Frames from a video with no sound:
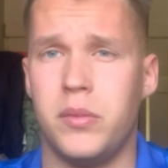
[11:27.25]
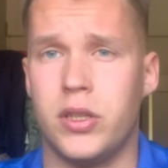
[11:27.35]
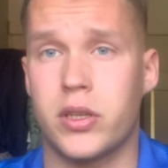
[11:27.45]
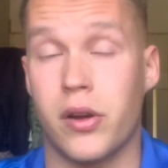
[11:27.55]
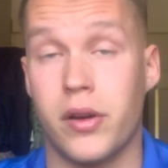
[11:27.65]

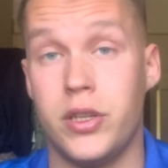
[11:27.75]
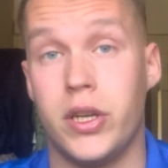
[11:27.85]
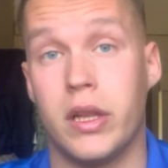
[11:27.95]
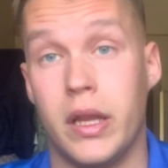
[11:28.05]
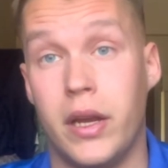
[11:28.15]

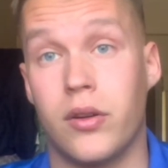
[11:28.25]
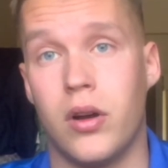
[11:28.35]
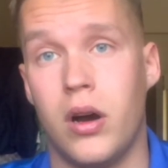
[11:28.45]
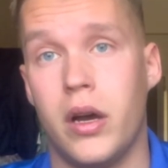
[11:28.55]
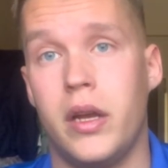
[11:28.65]
discouraging later
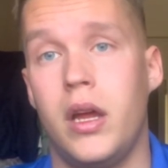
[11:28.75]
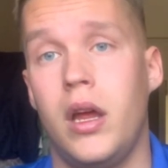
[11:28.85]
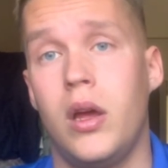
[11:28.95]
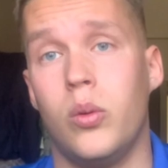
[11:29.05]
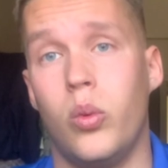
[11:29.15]
on
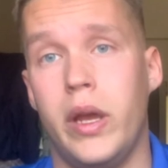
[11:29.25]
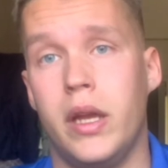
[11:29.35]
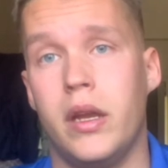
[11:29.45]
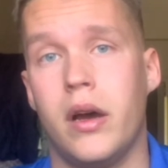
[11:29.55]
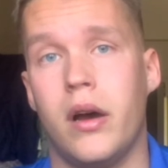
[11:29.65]

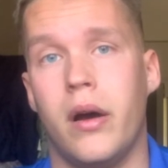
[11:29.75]
when